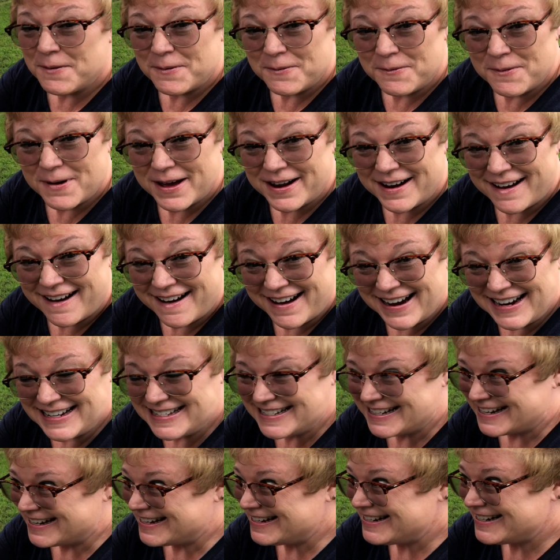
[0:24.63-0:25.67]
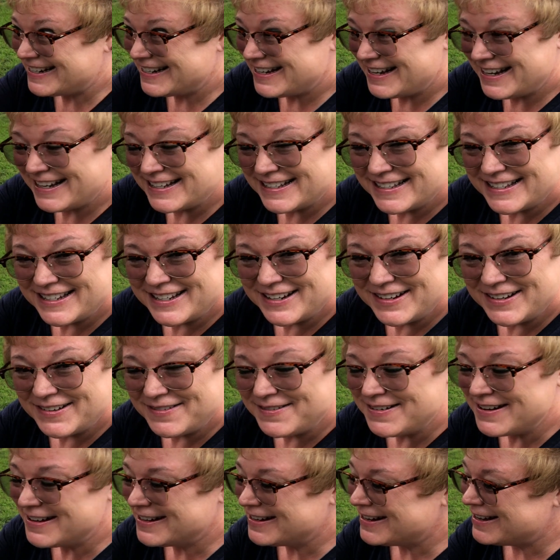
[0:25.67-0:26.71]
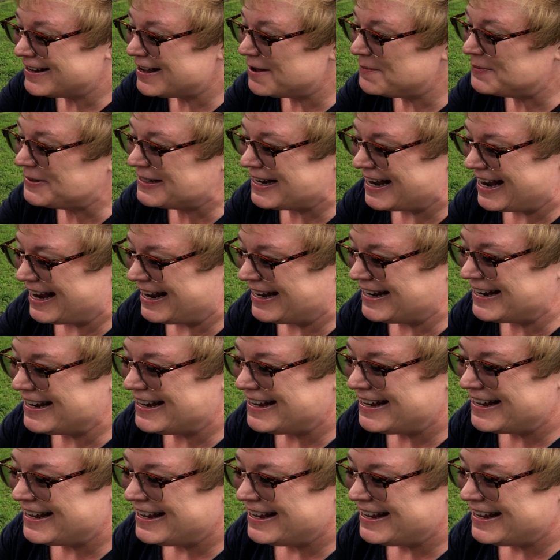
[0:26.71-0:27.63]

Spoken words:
what I did to obtain